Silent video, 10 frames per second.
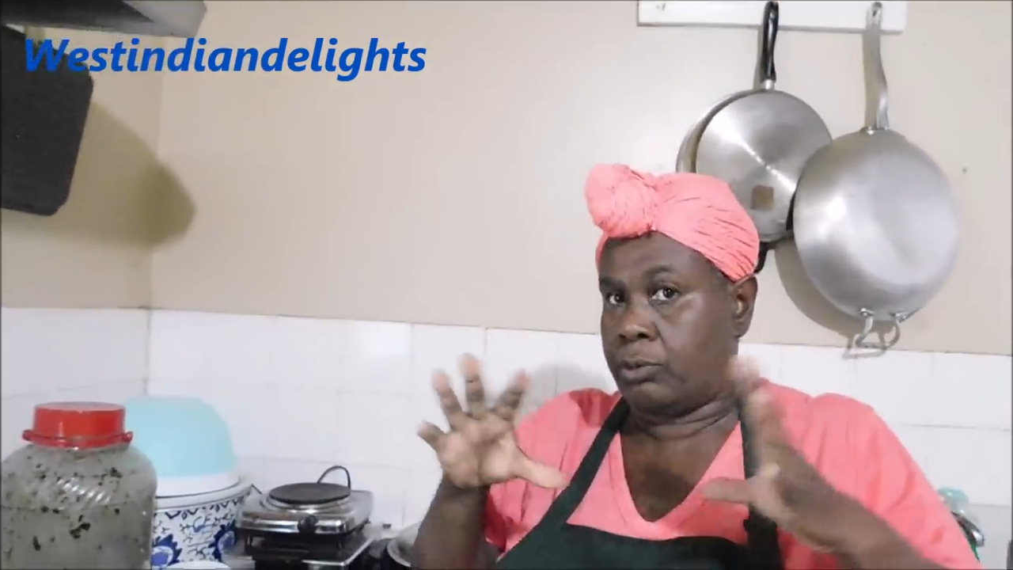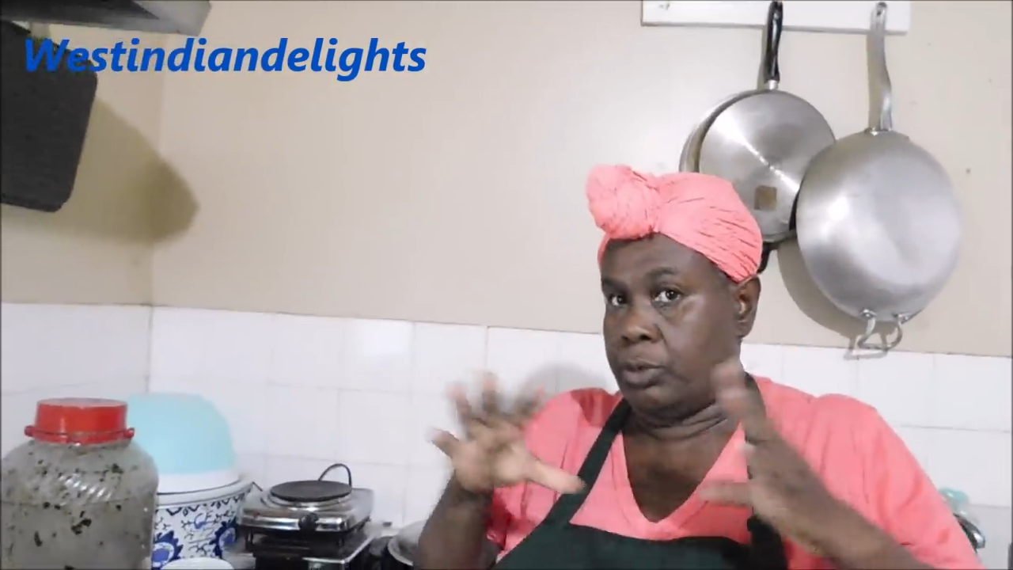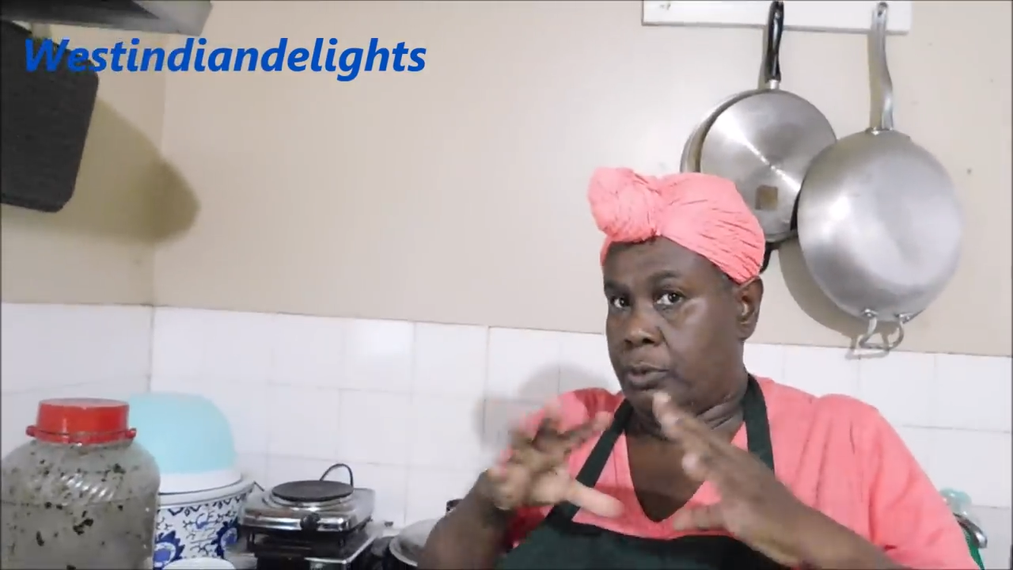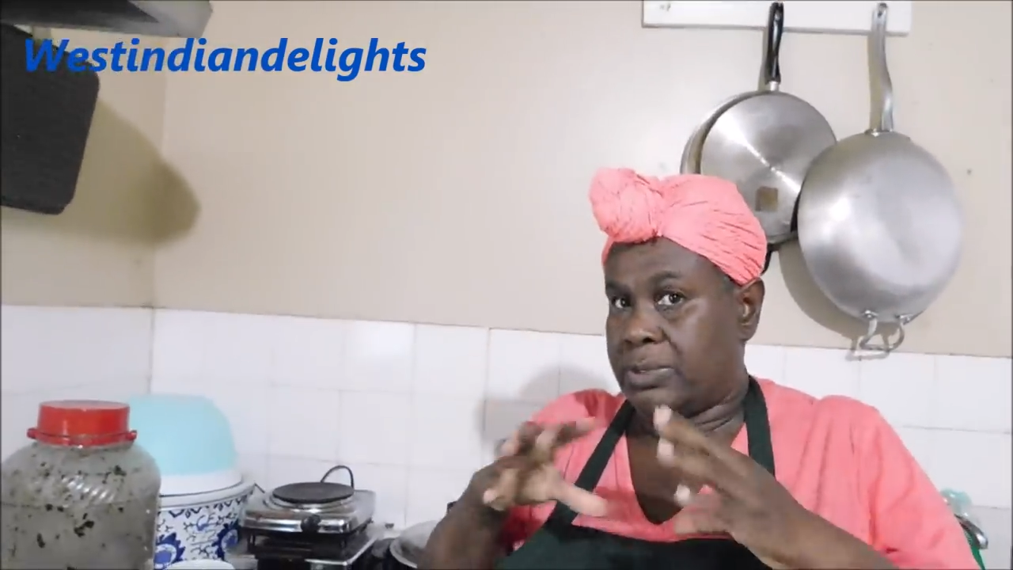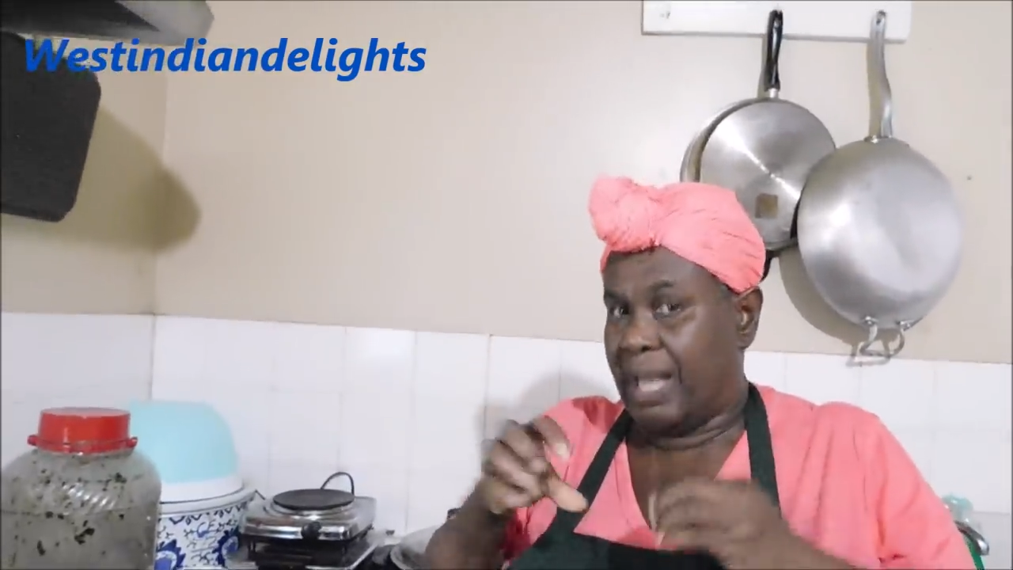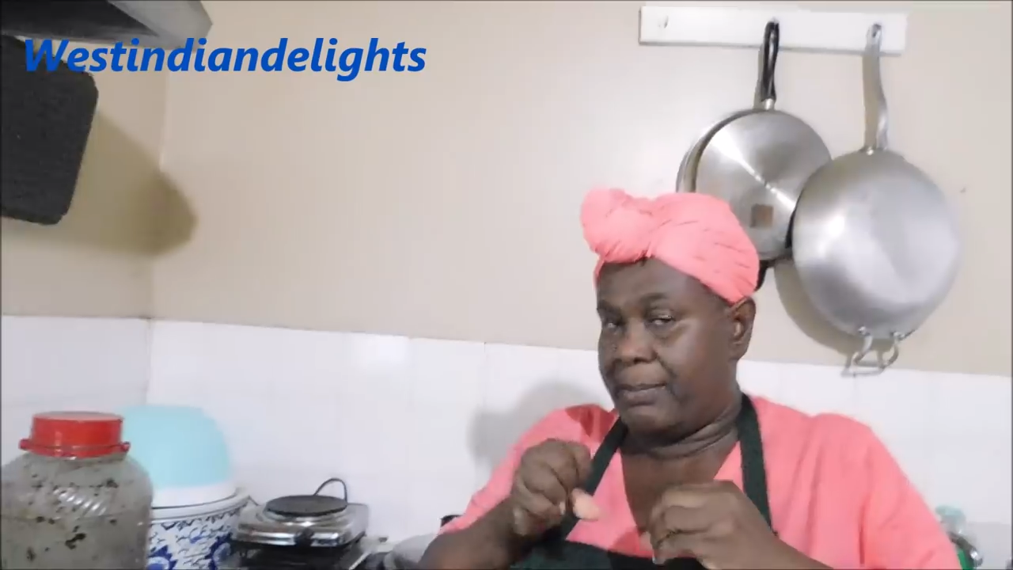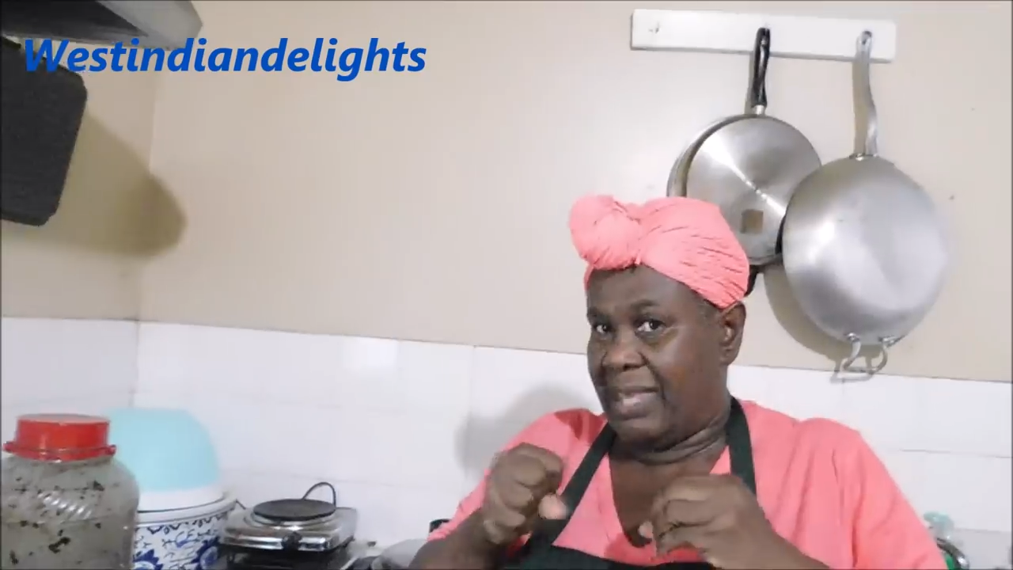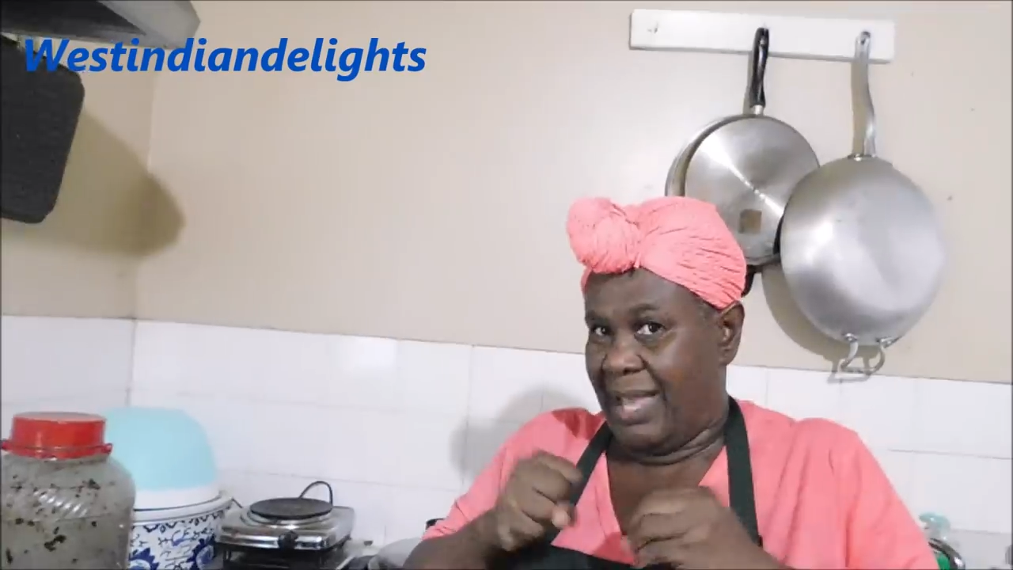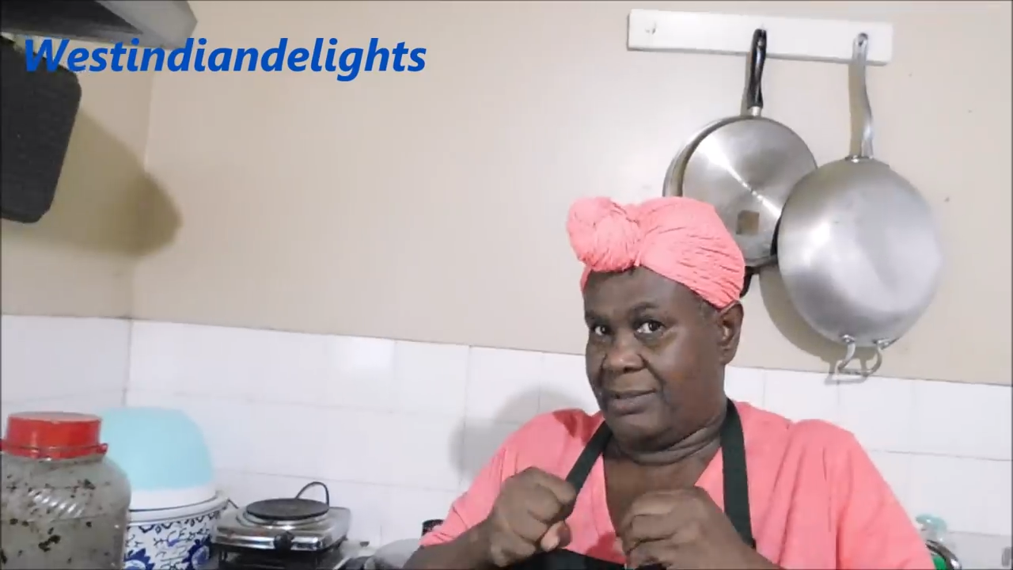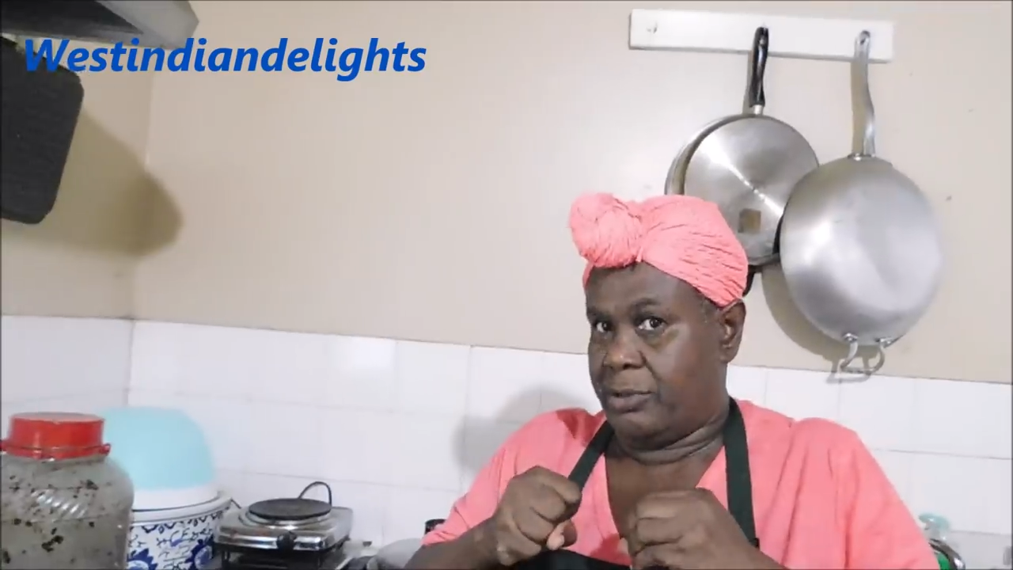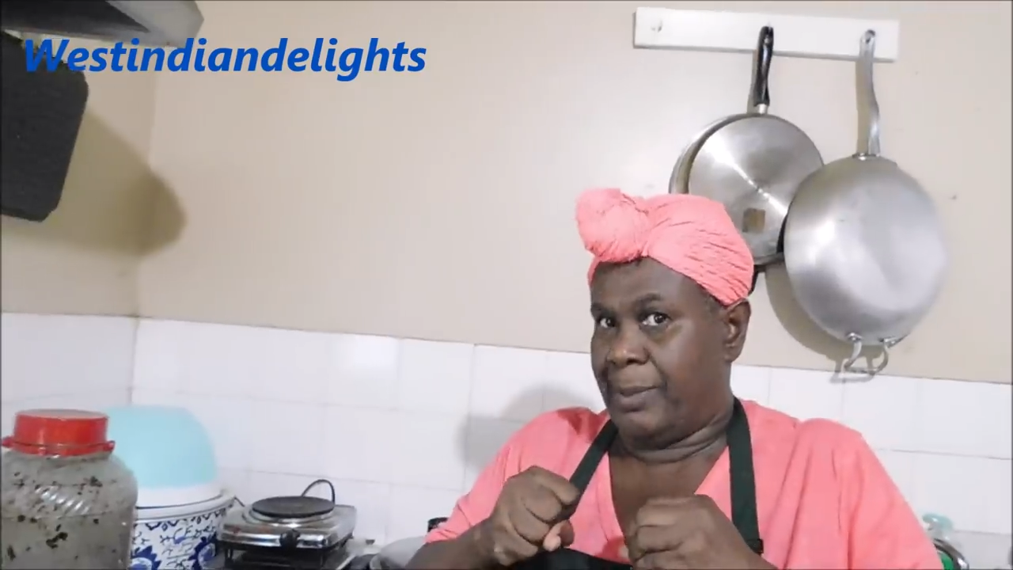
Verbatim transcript: you could use um canned